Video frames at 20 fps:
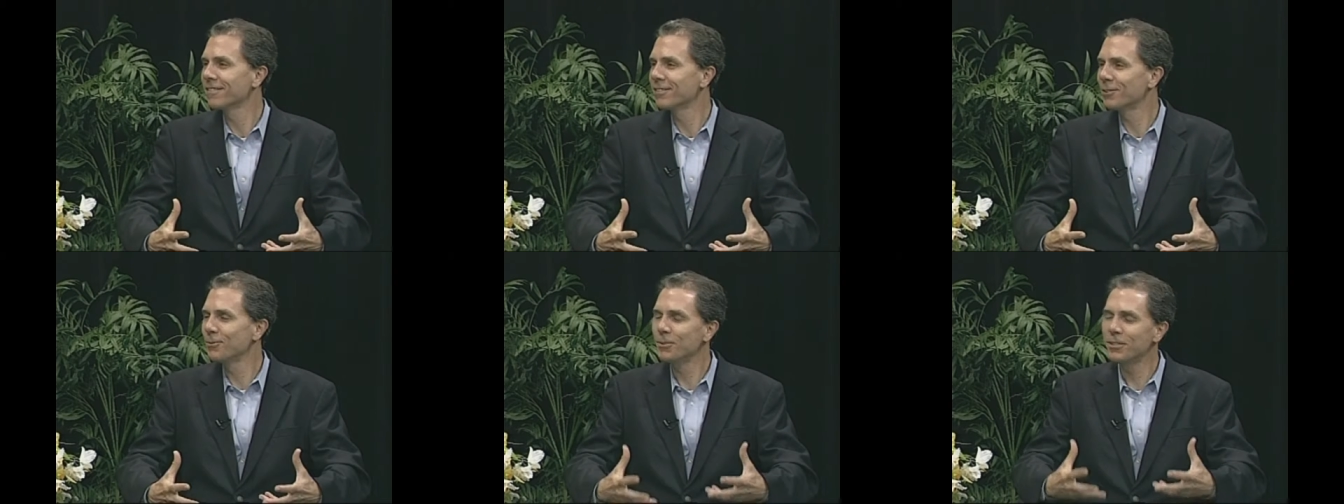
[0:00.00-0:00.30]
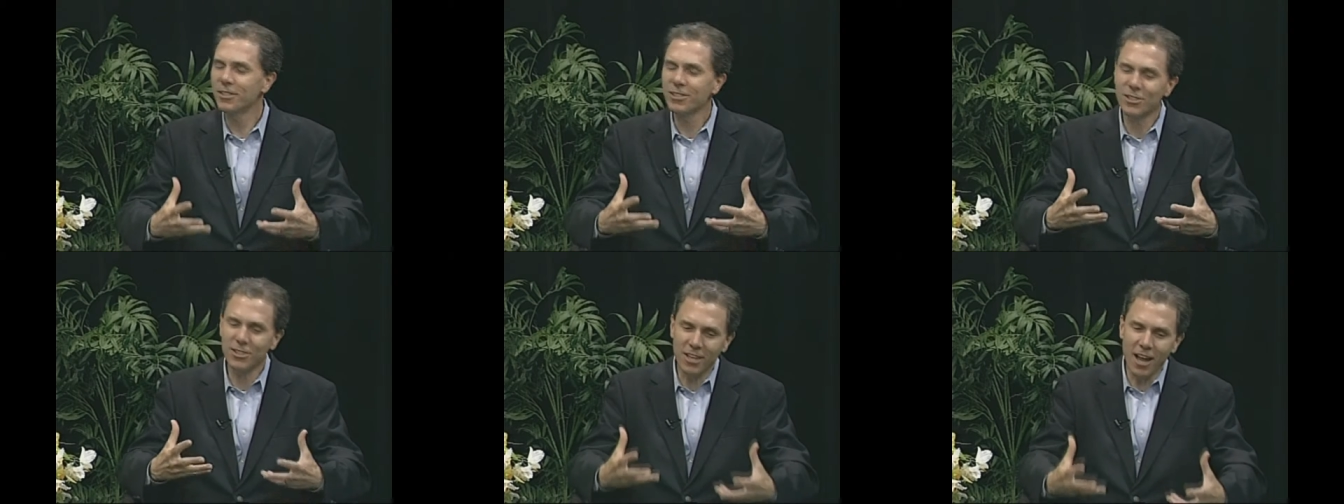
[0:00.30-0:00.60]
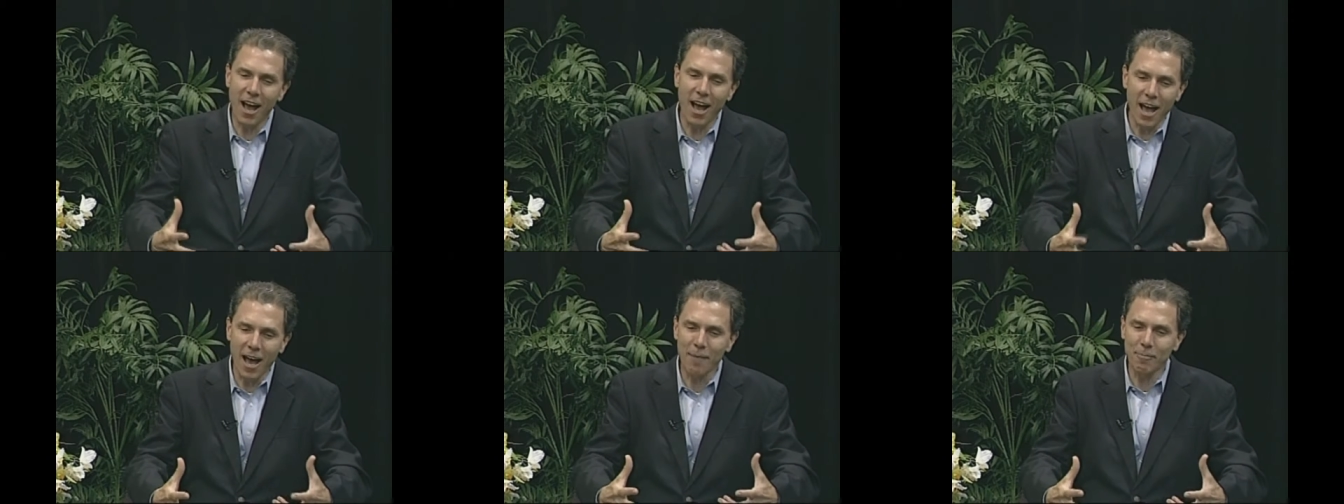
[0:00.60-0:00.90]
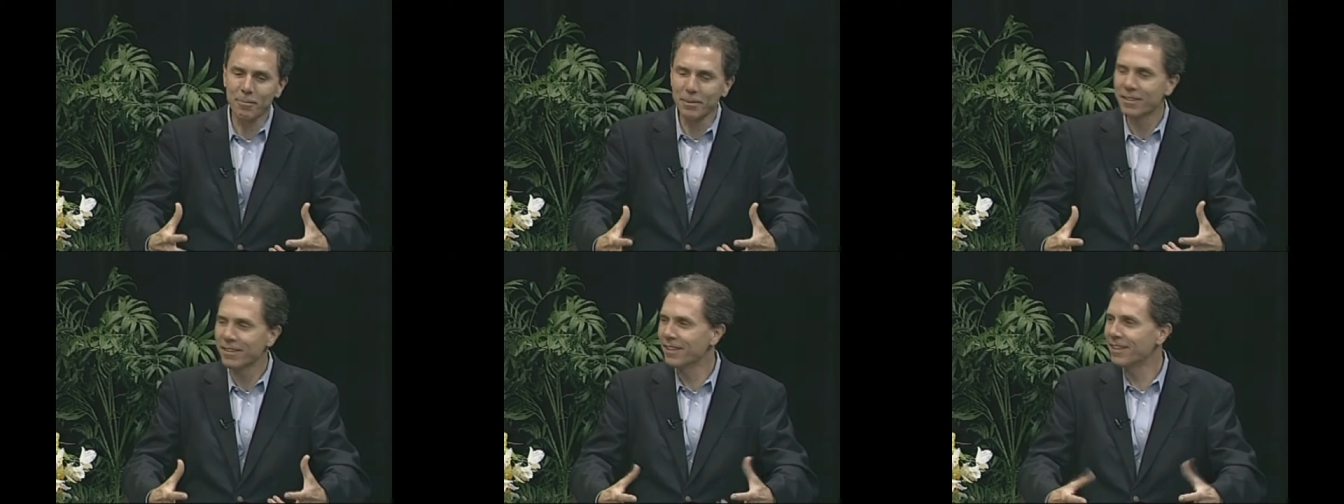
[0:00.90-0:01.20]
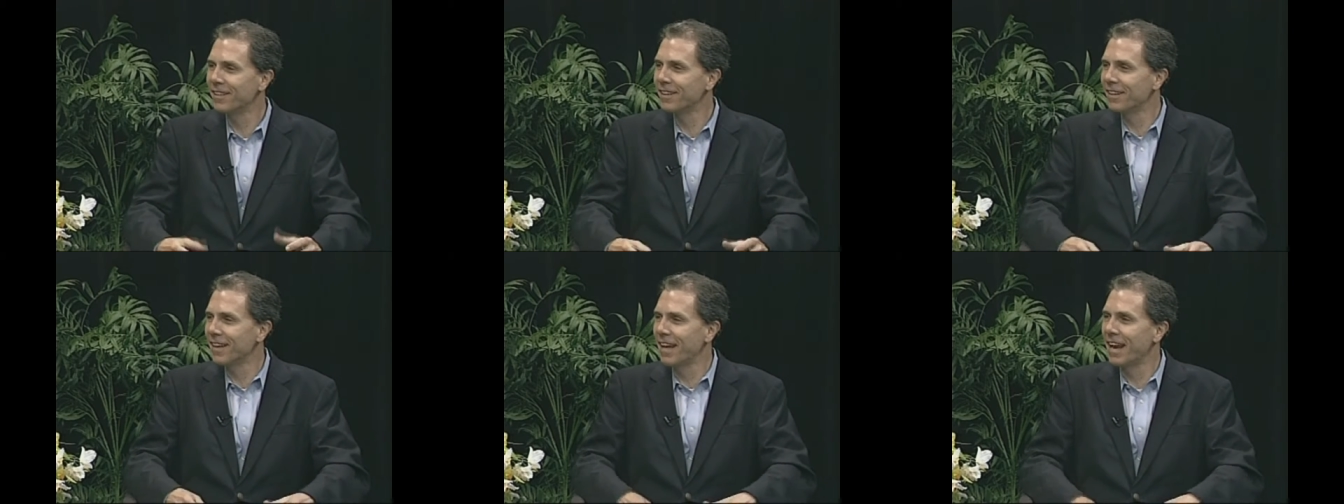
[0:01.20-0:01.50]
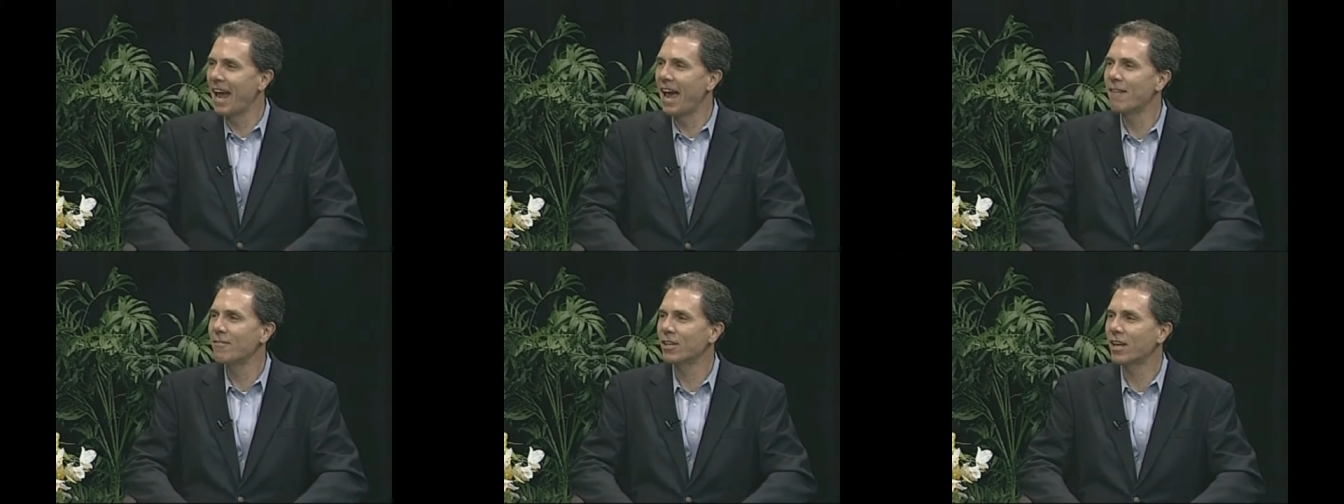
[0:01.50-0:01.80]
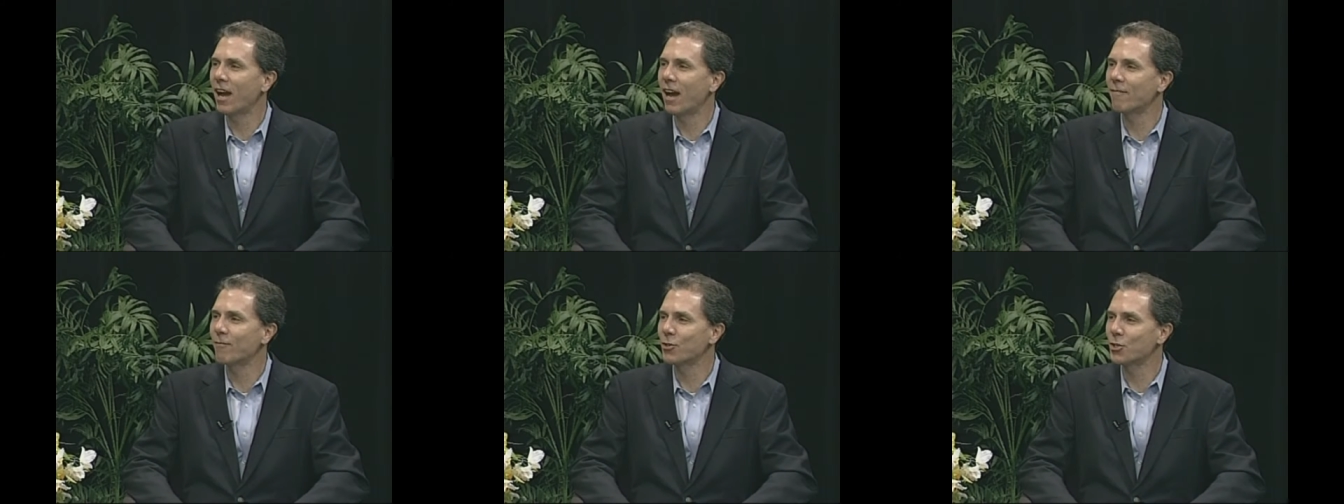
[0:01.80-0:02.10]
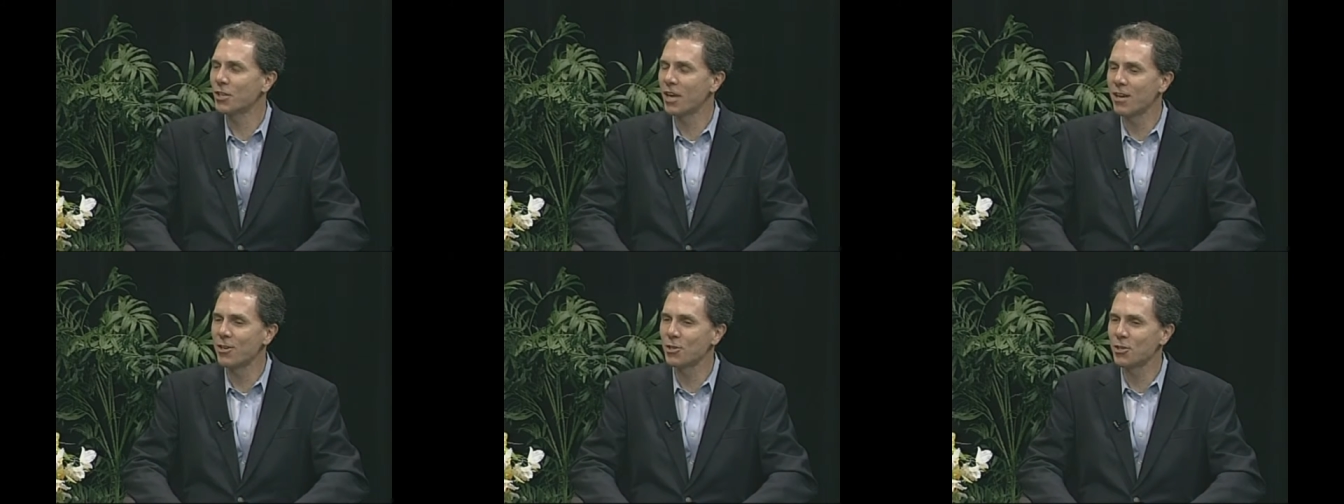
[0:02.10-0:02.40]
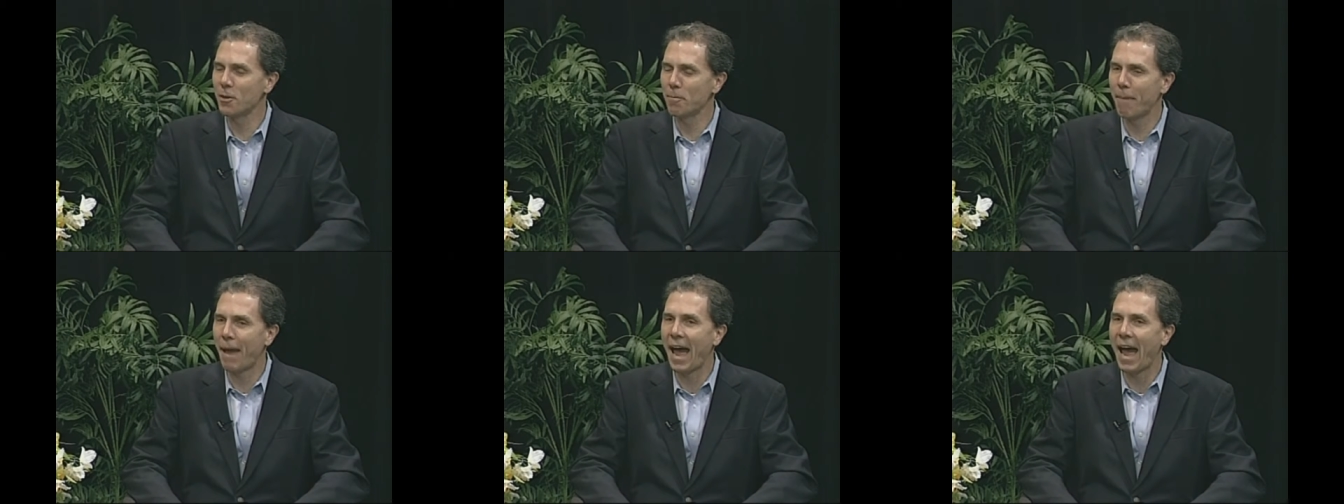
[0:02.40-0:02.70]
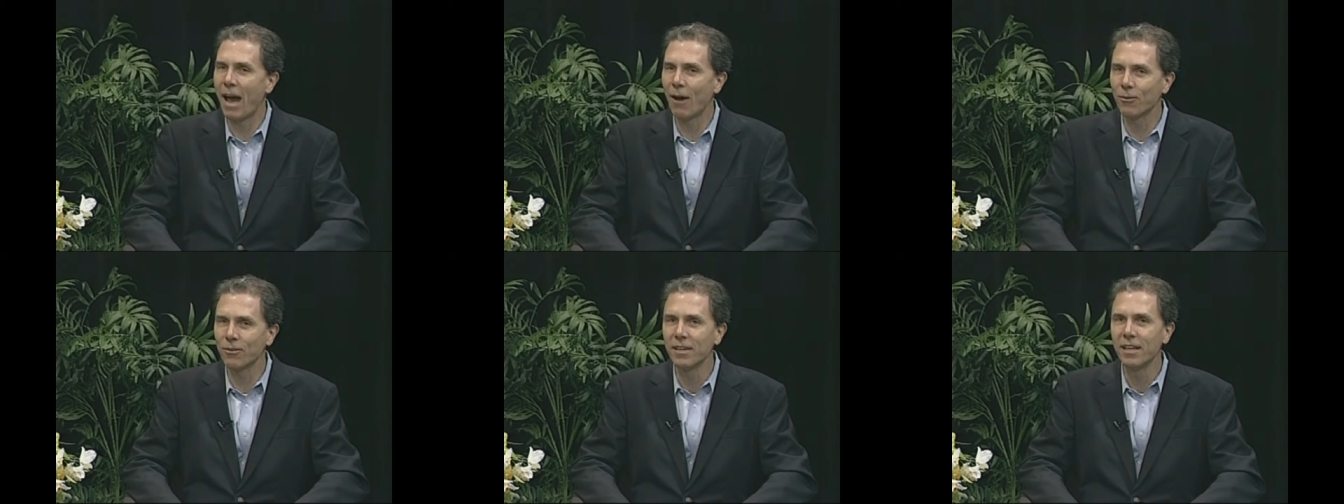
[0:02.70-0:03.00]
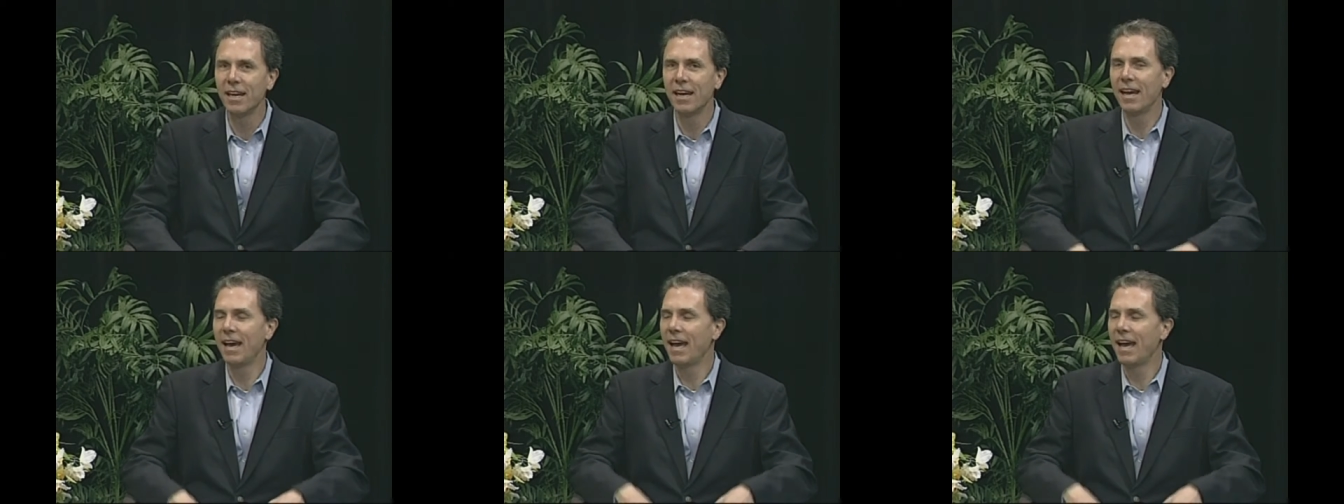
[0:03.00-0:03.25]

Could we just stop and, and have a conversation about